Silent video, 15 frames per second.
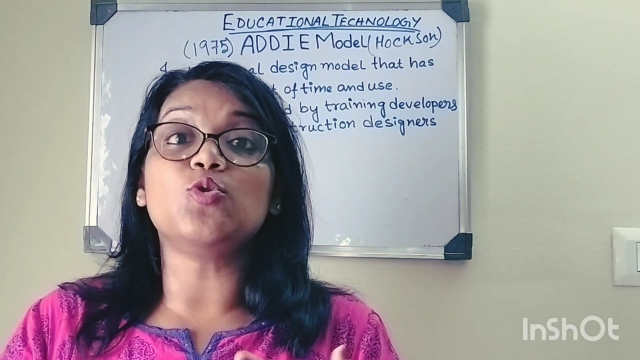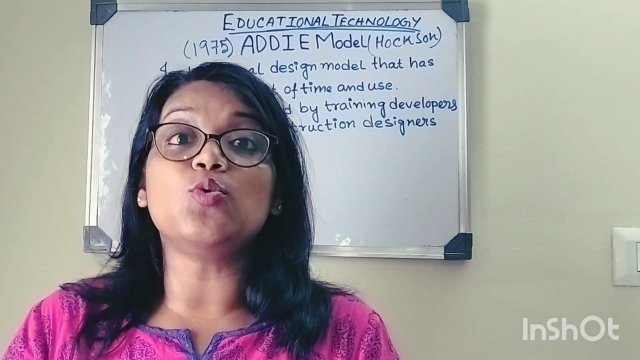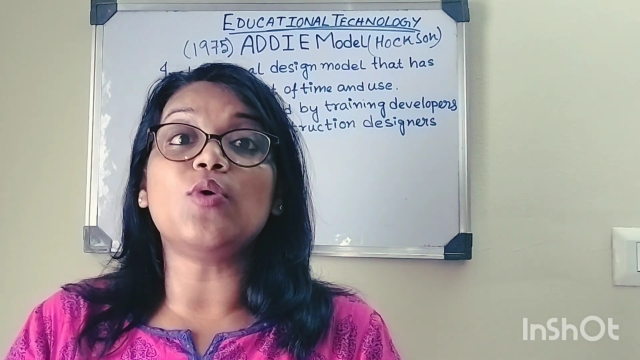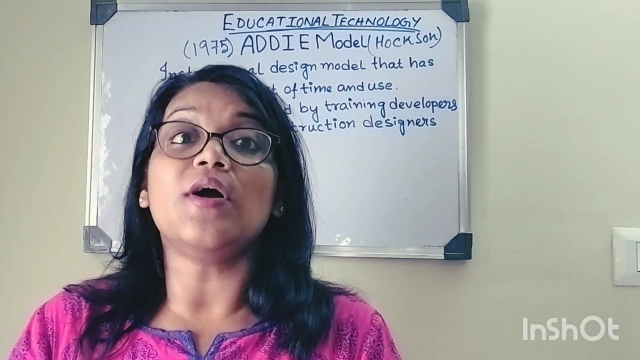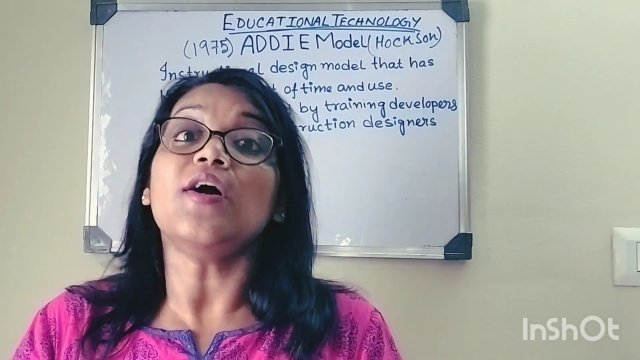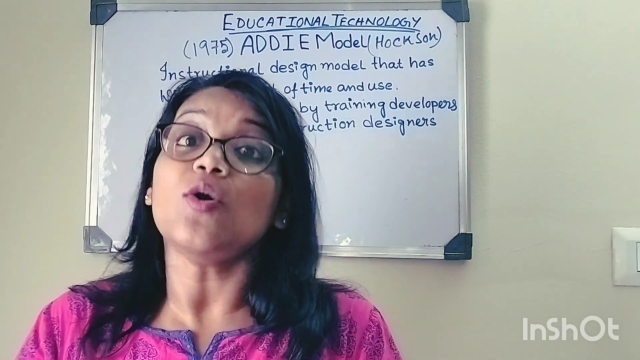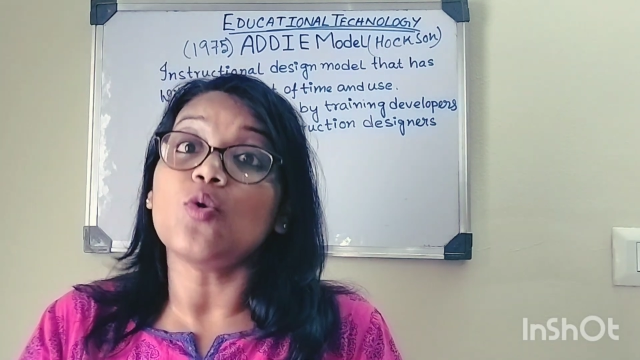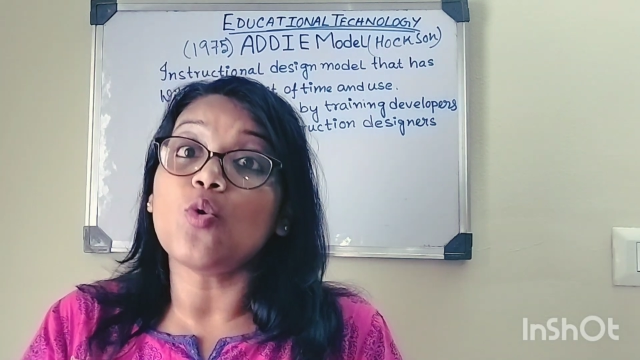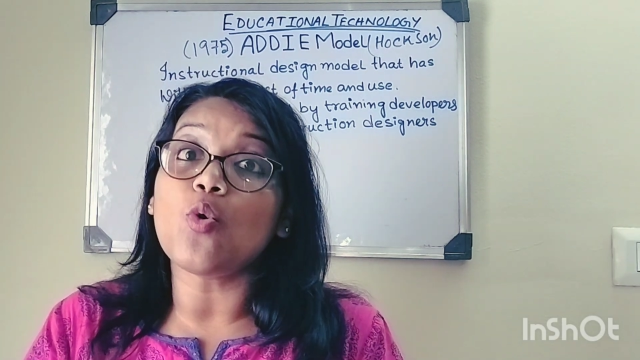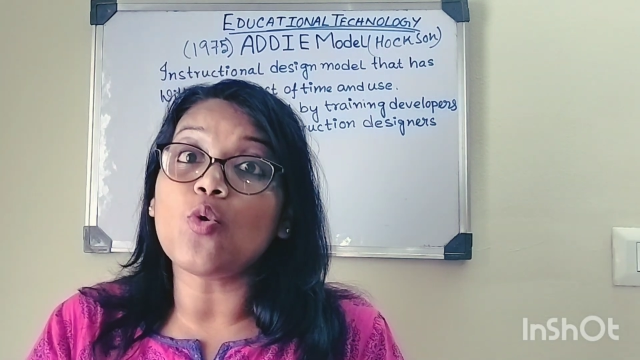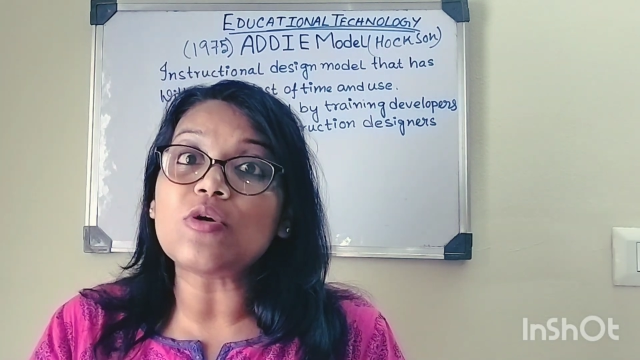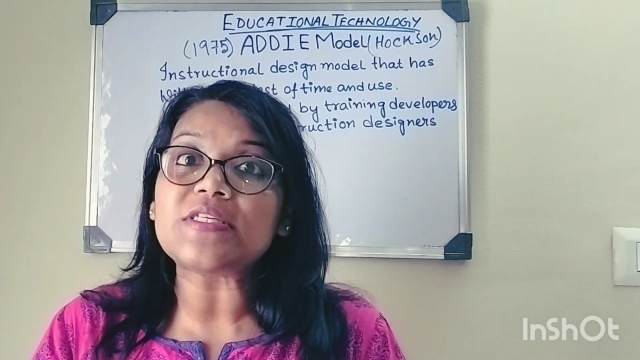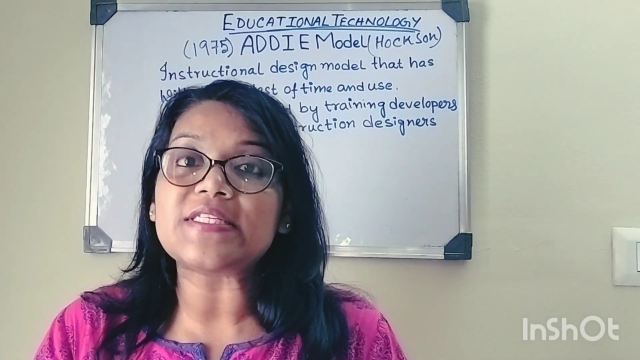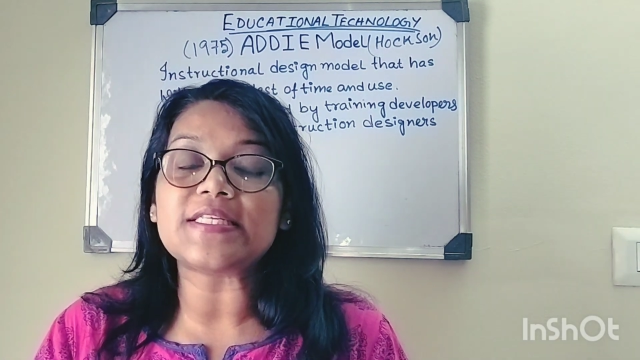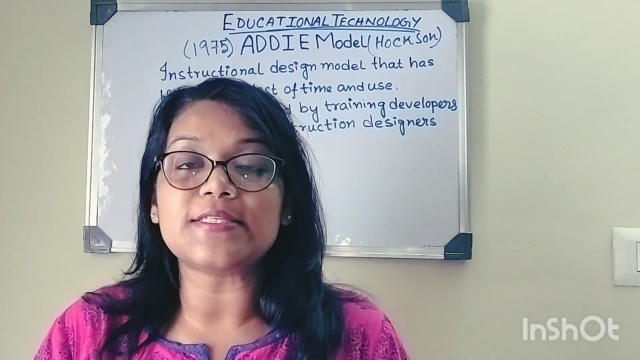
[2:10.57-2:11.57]
through a
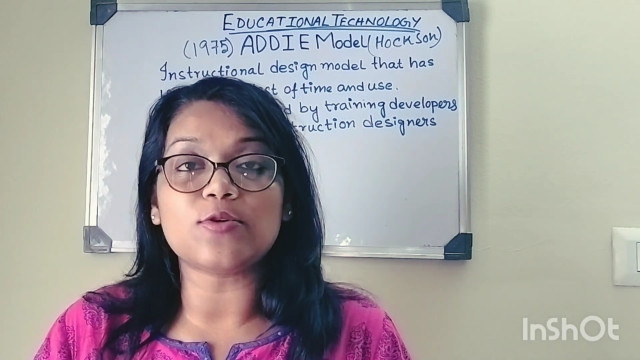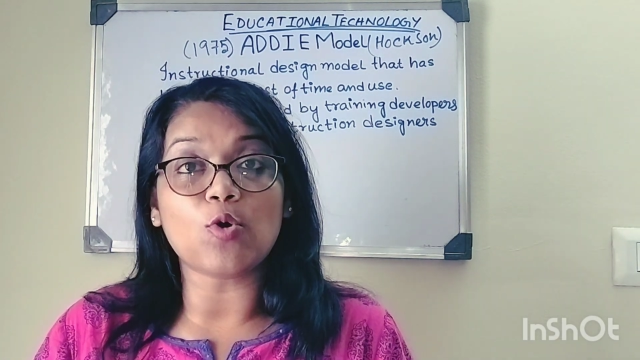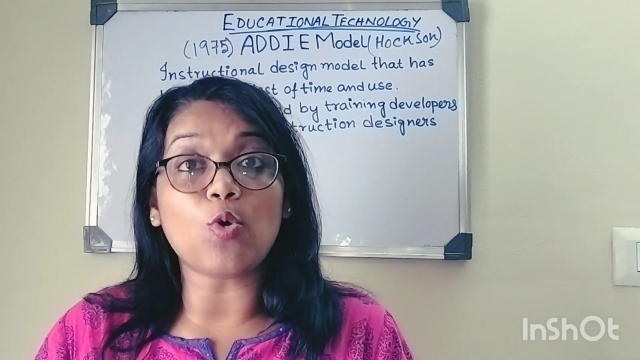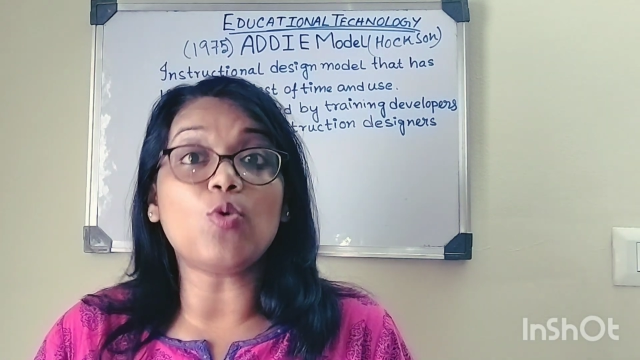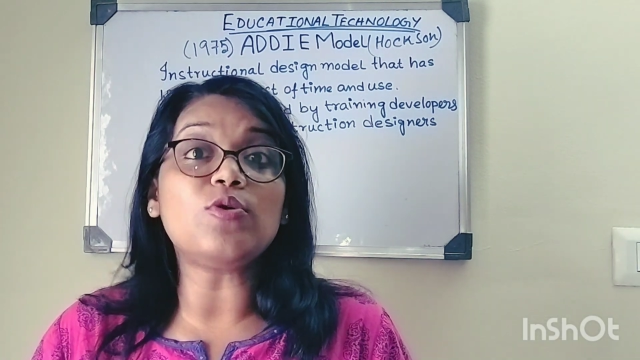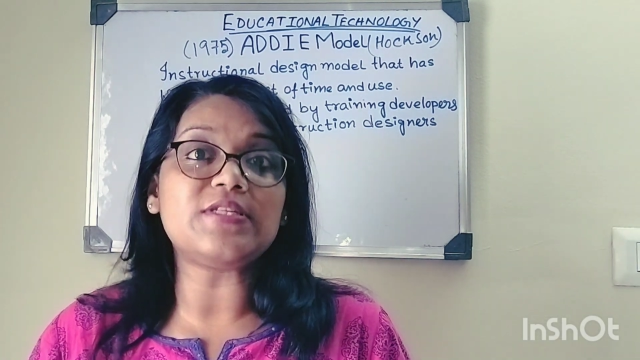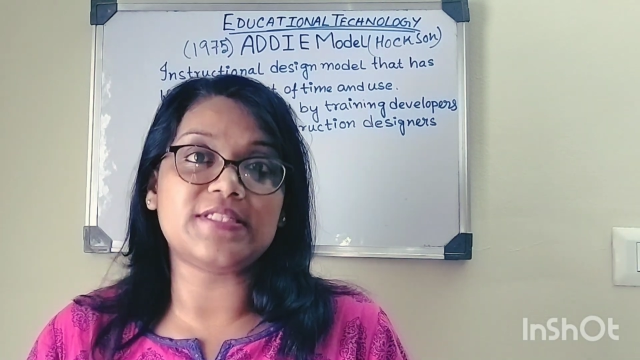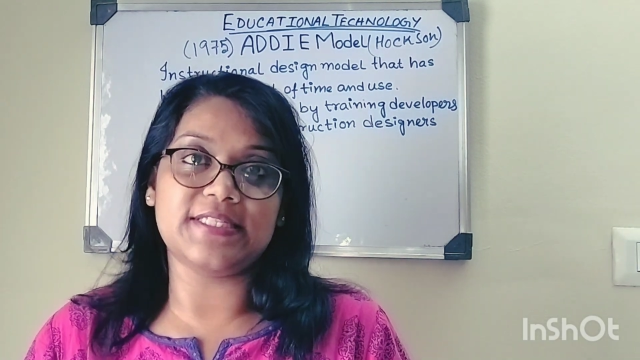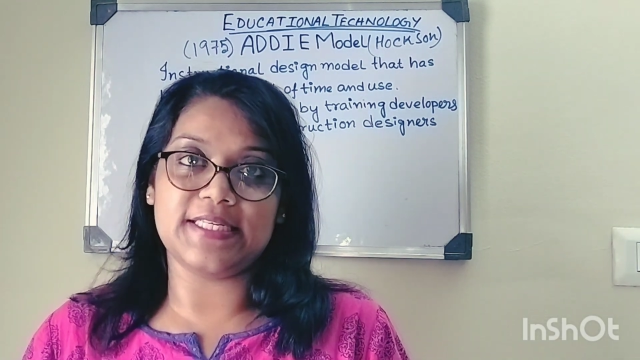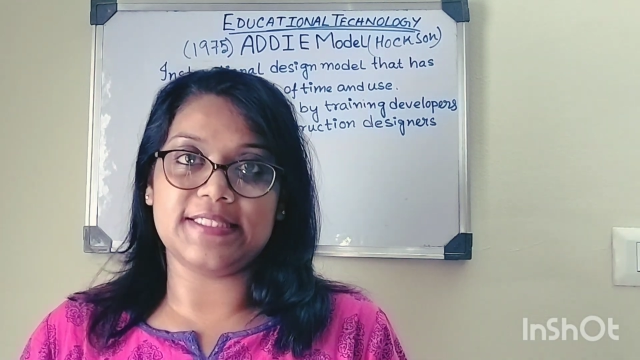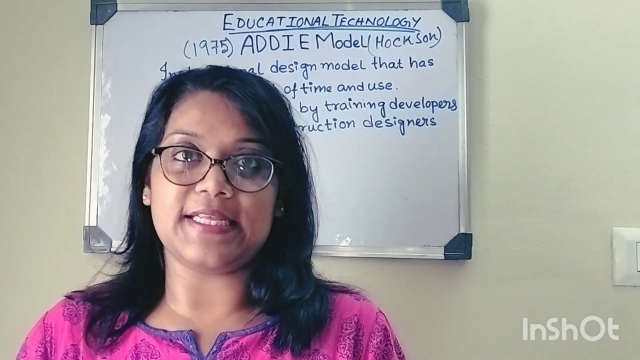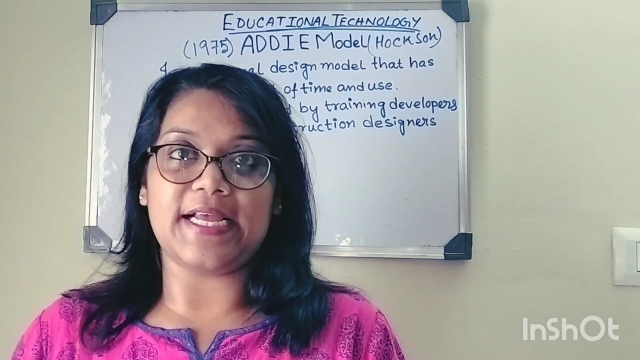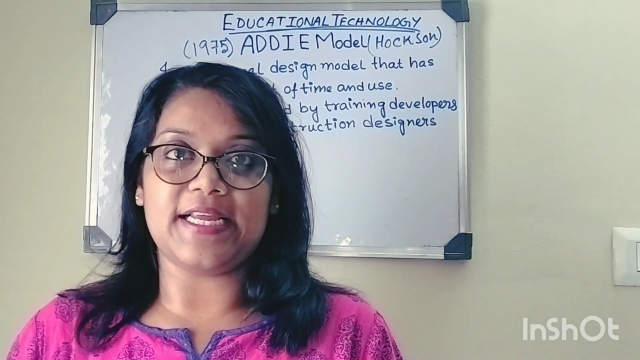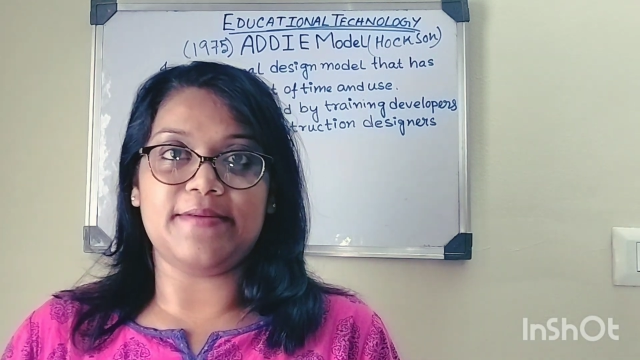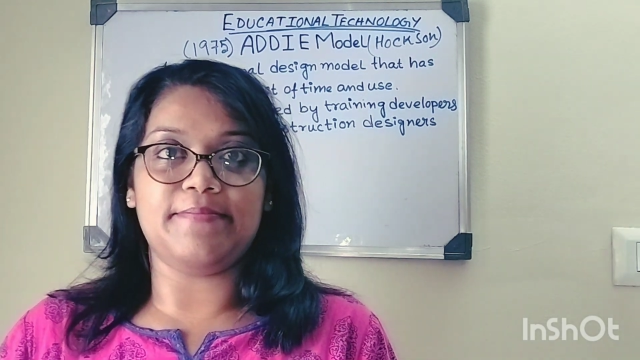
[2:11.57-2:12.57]
course
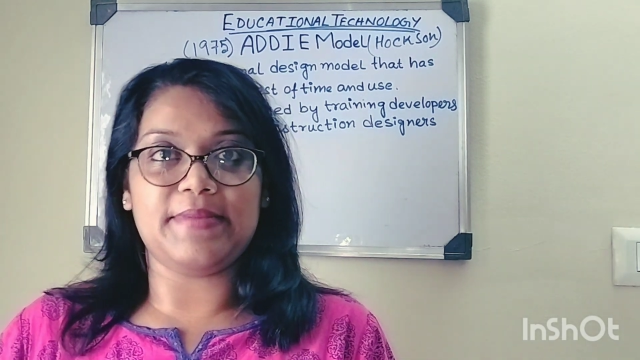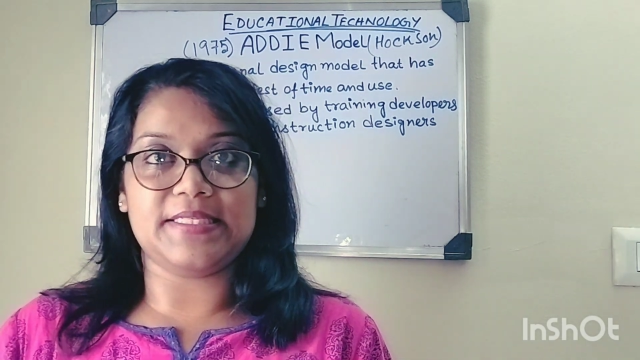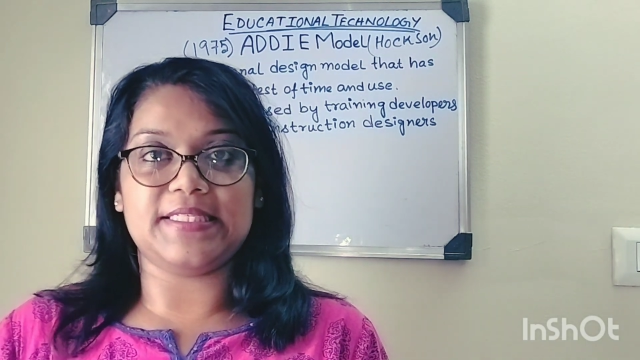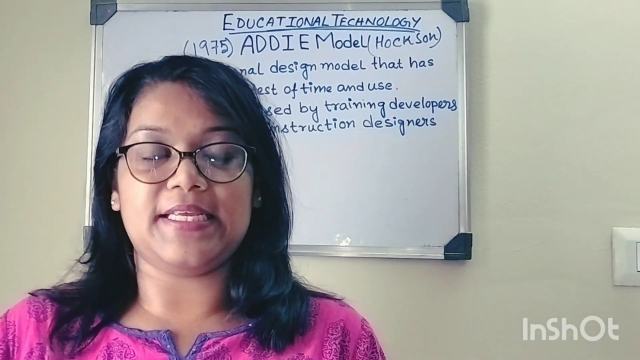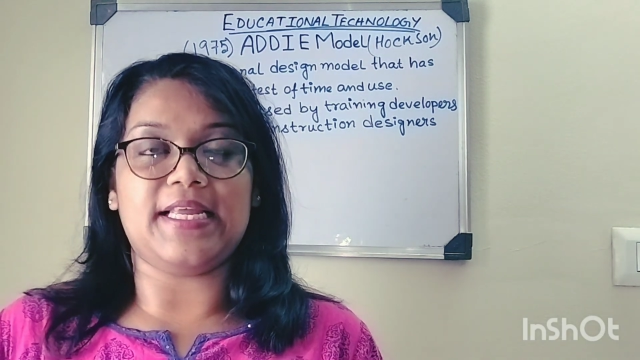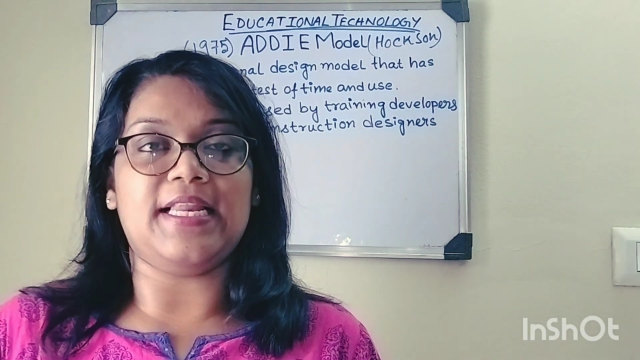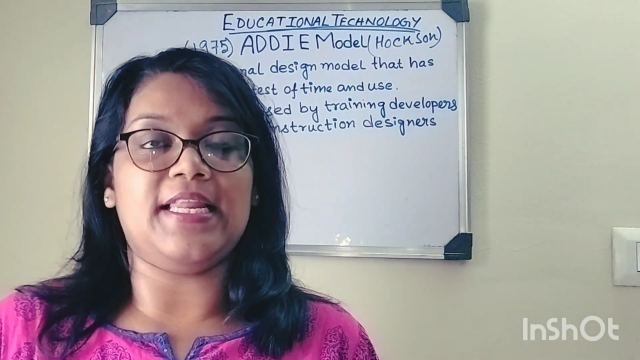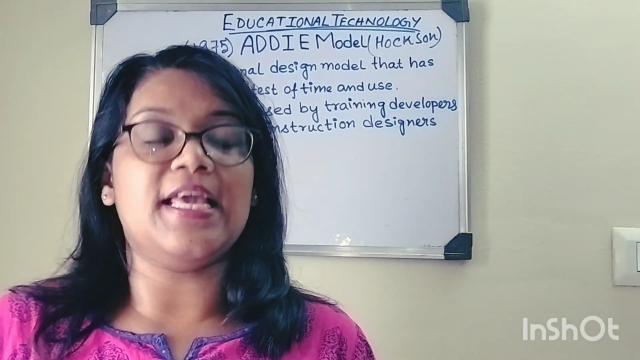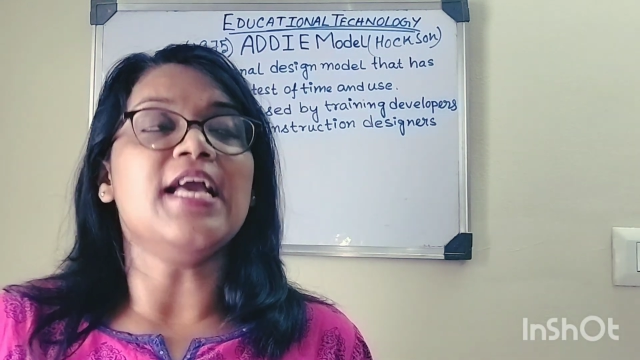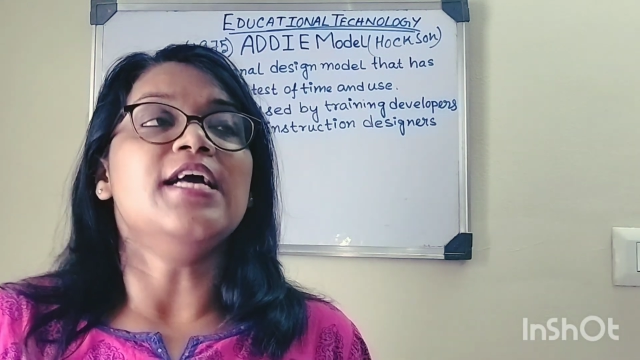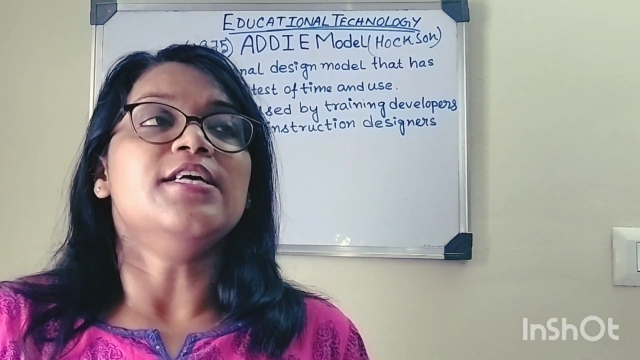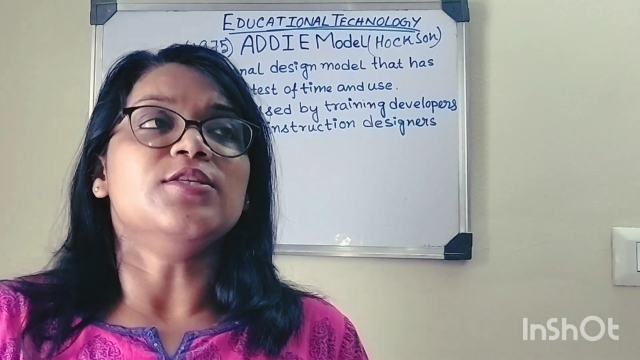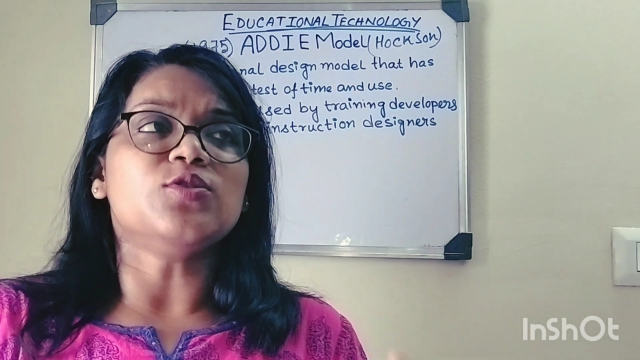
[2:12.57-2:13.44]
design basically.